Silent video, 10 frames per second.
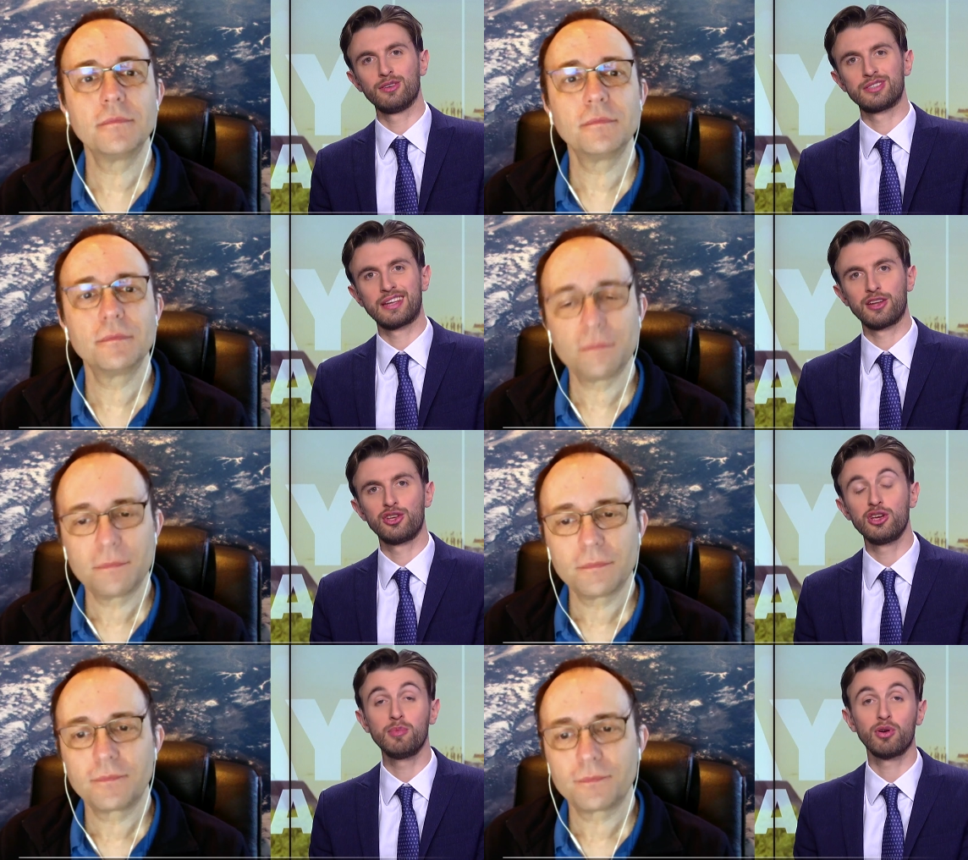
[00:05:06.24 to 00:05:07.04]
Speaker 1: send a
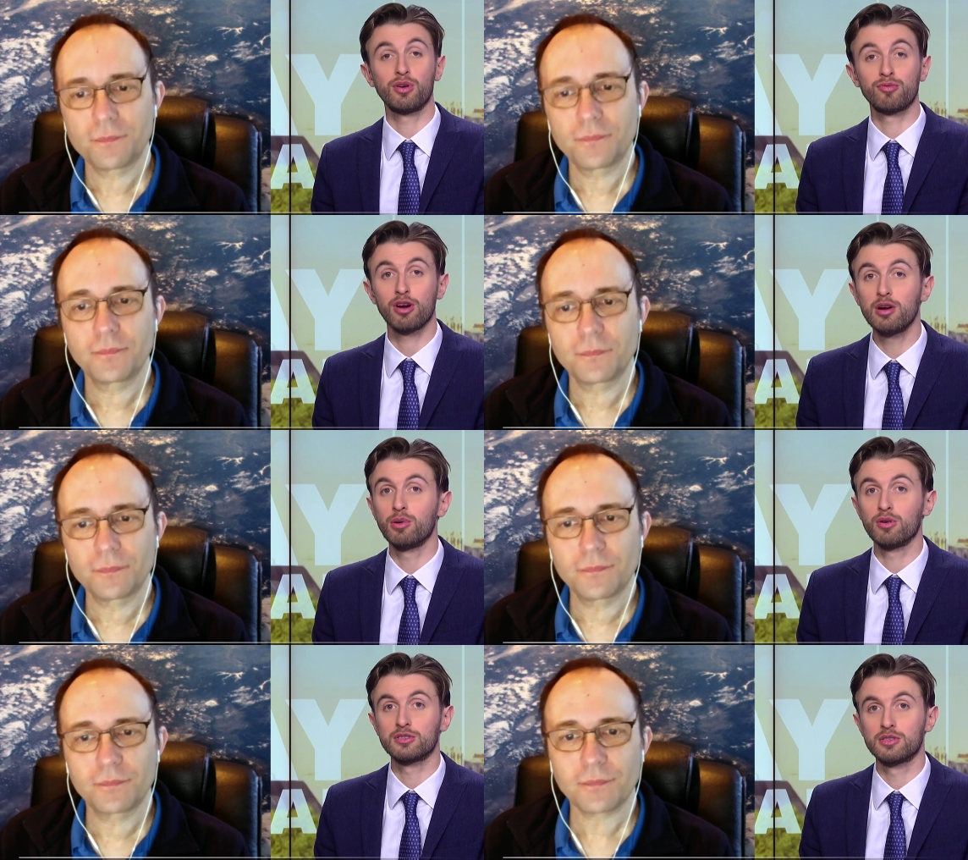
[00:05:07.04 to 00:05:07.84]
humanoid
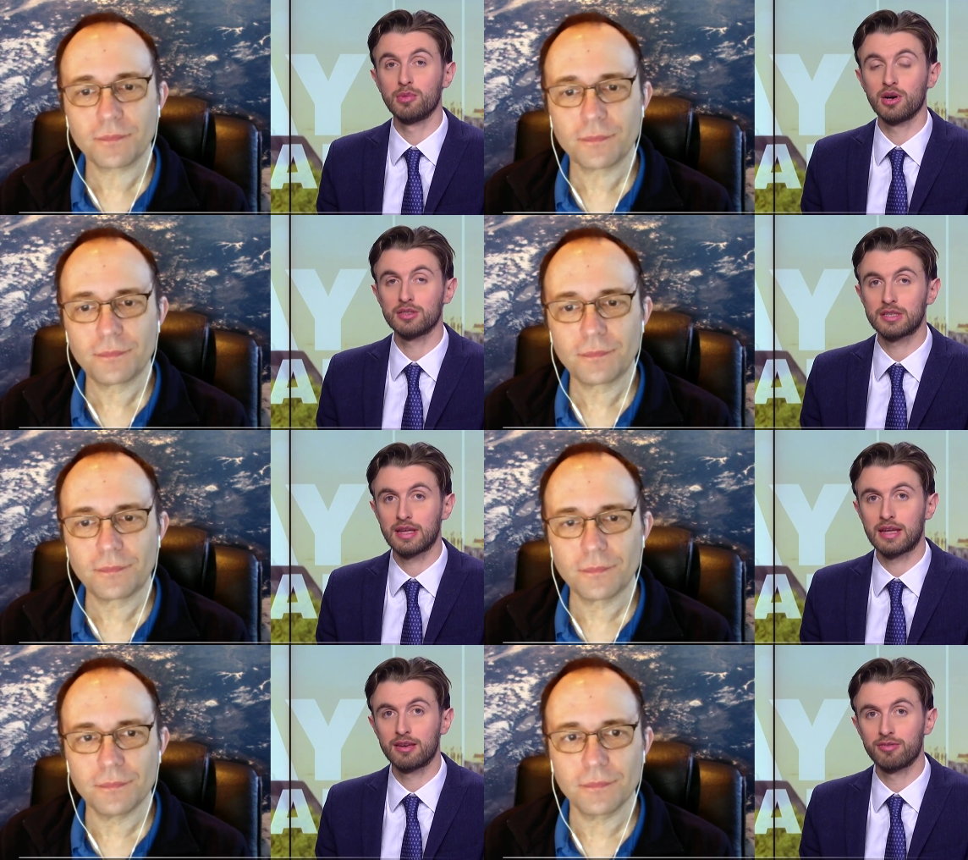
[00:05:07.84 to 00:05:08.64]
robot to Mars at
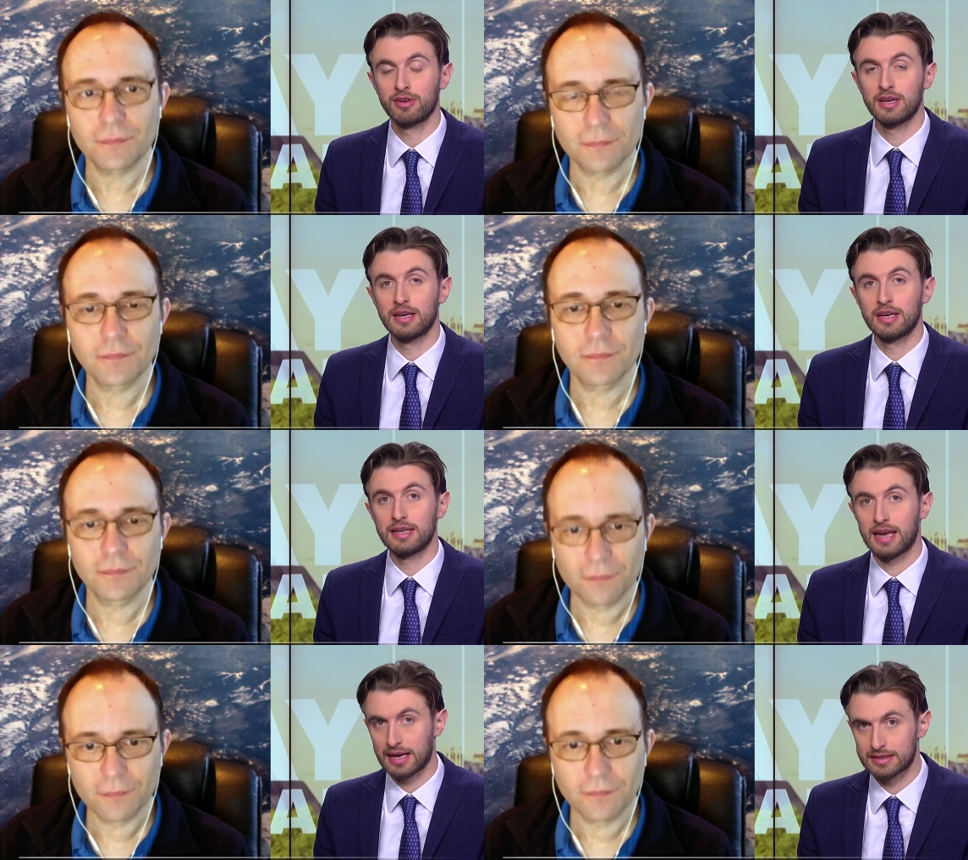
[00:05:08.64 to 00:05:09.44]
the end of
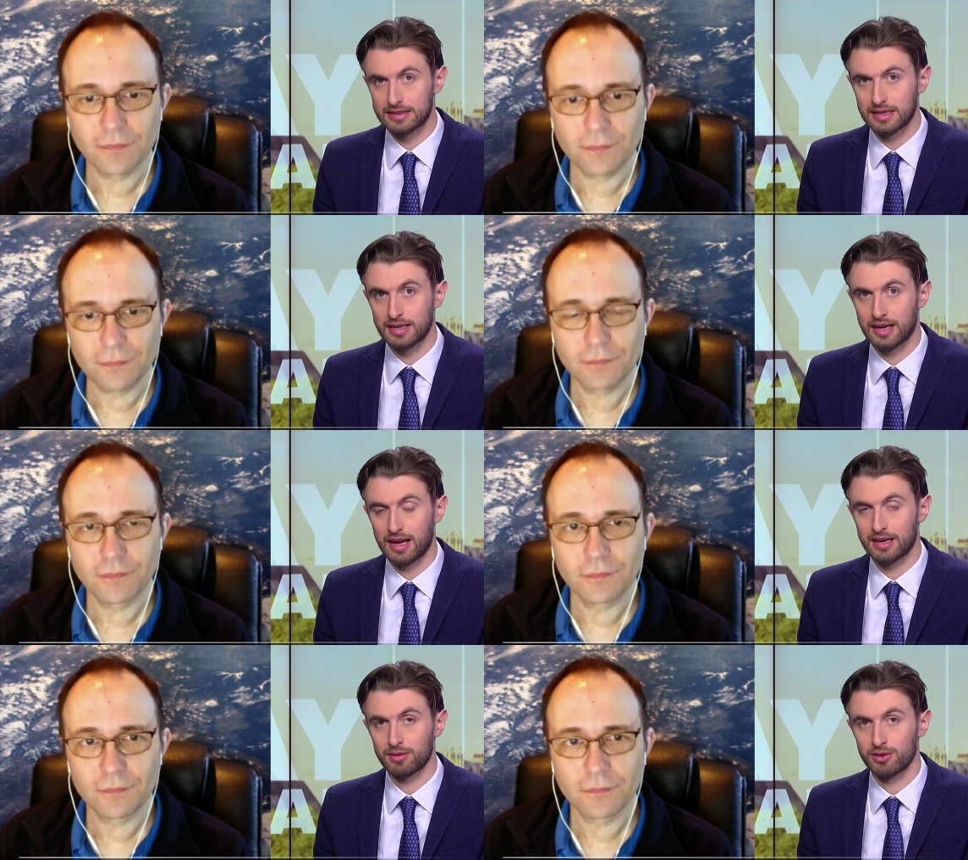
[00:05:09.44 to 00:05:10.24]
next year
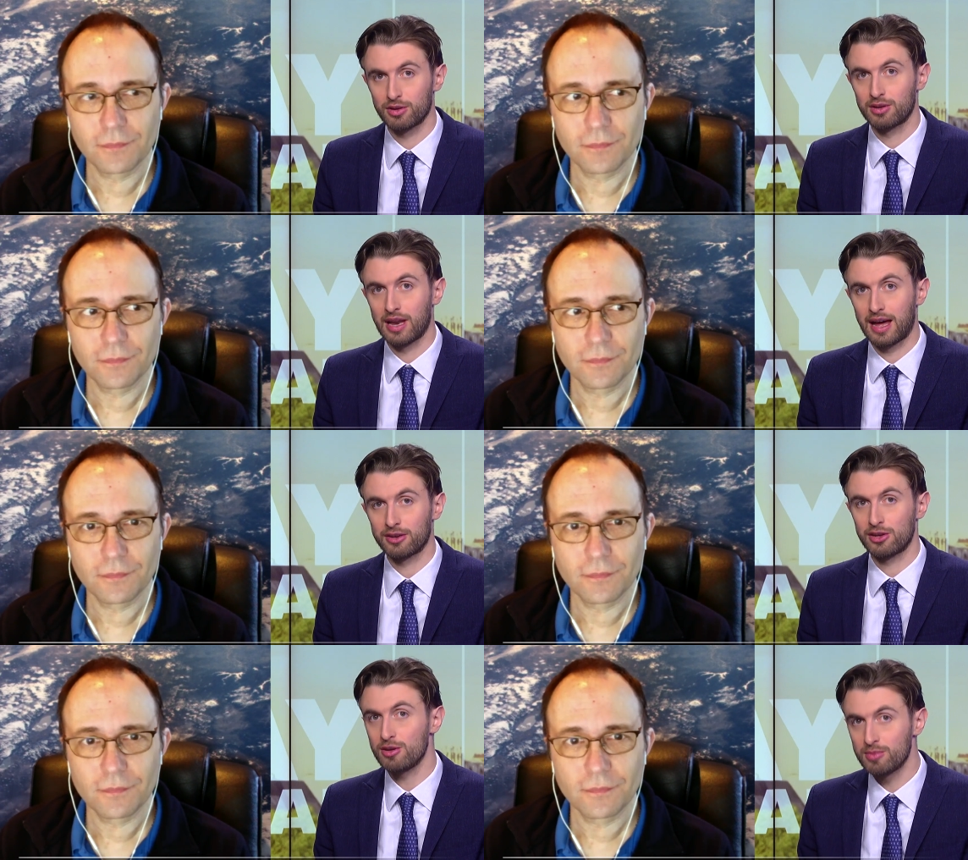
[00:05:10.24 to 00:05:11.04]
and could land
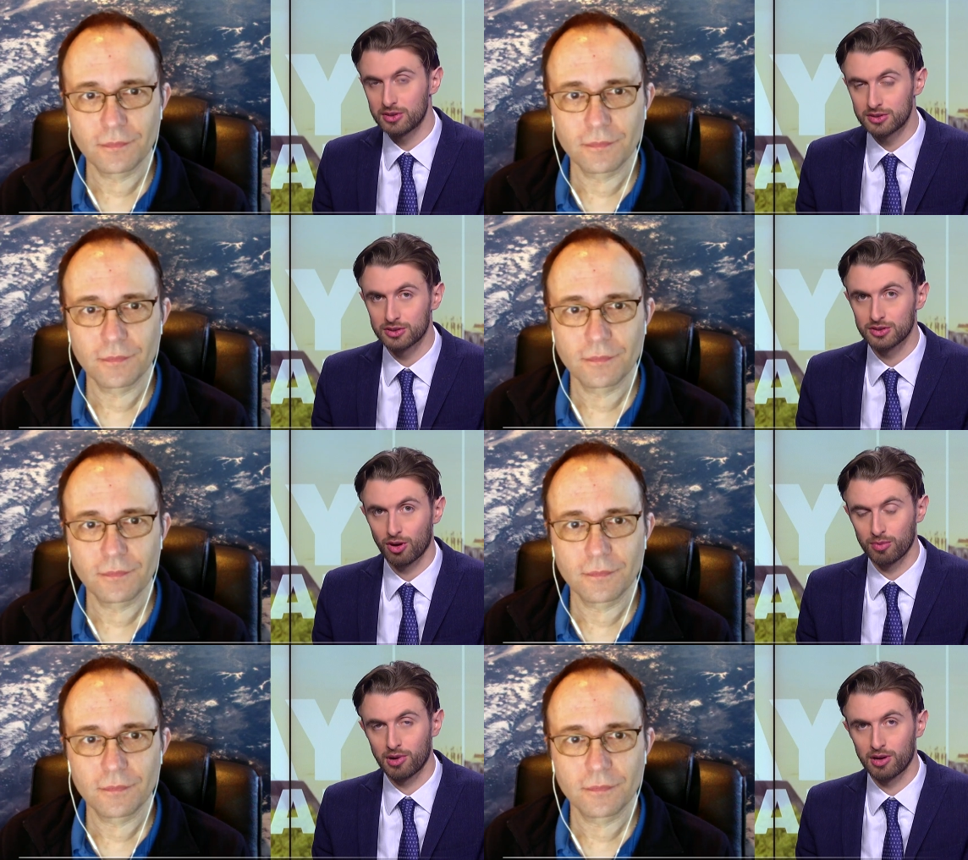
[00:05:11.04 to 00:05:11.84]
humans
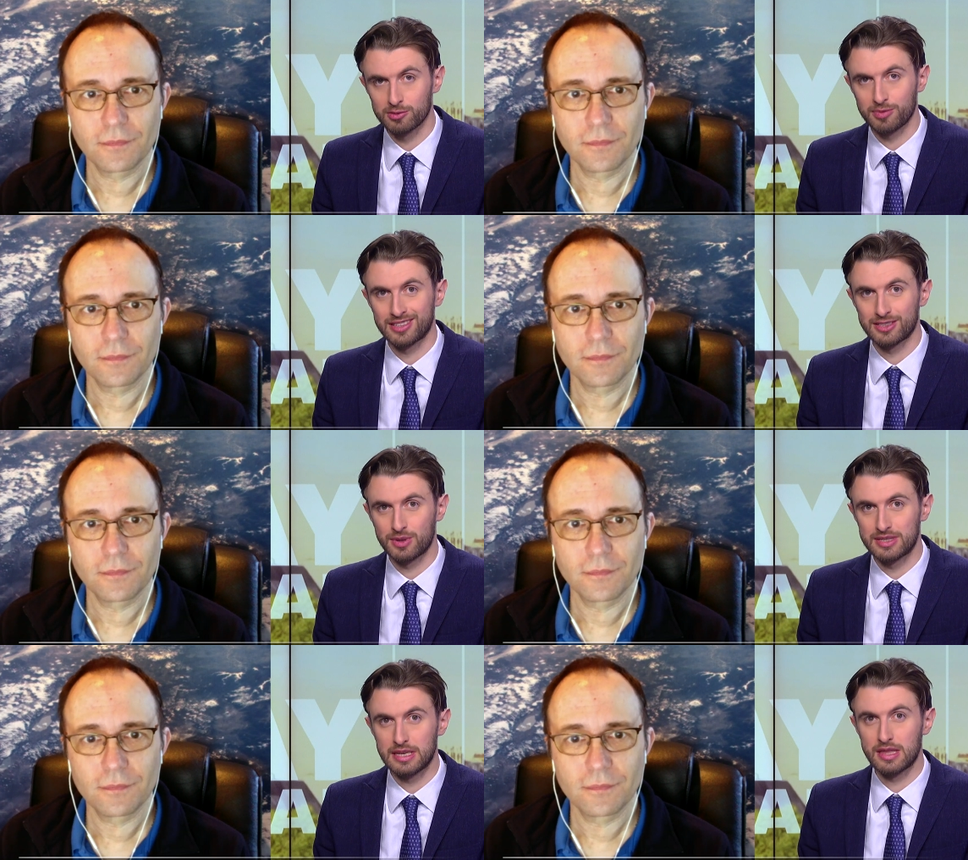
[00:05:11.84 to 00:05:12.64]
on Mars by
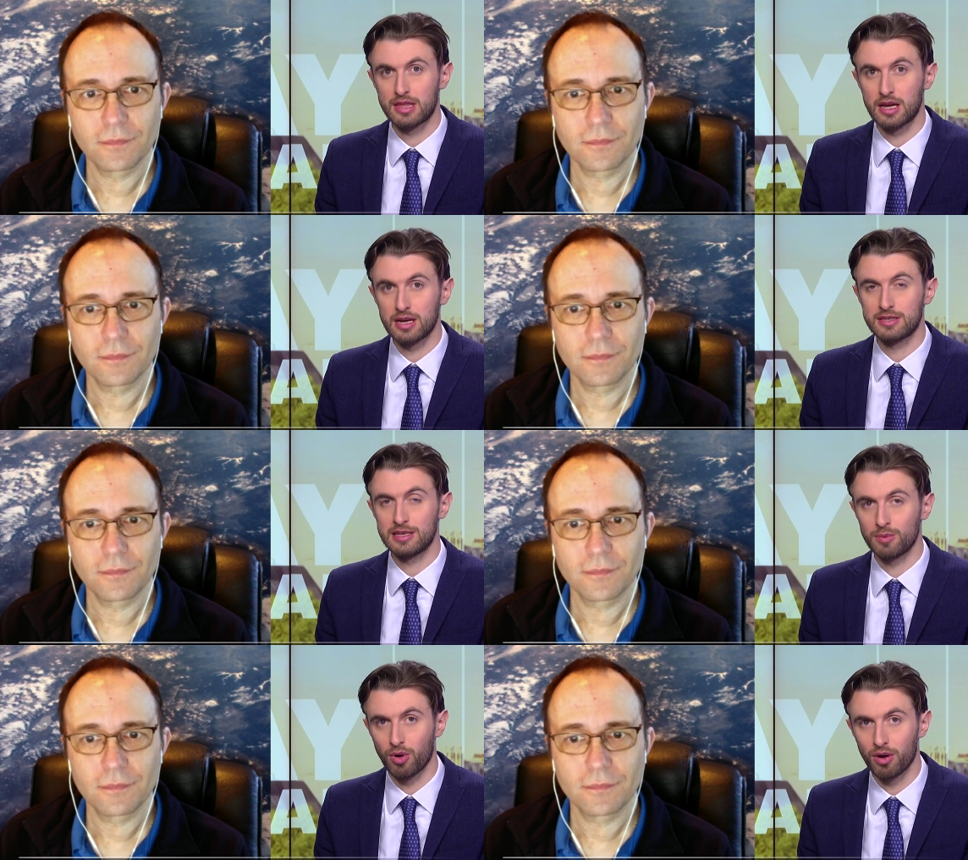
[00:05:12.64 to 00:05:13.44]

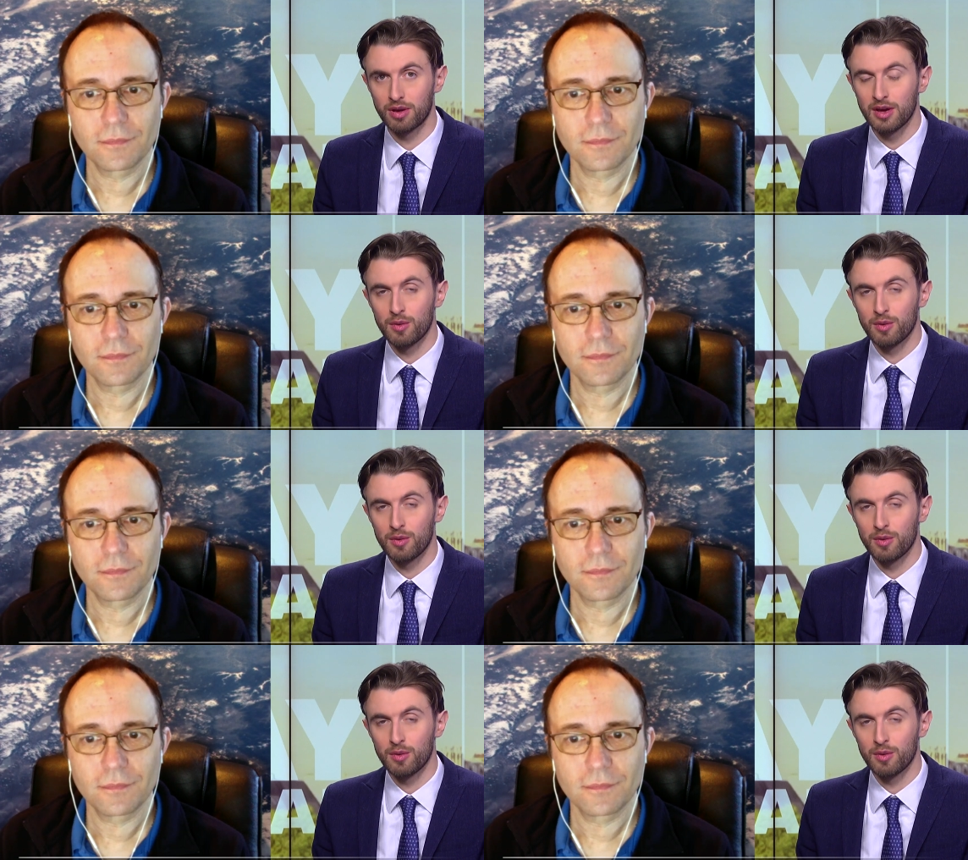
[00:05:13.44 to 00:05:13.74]
2031.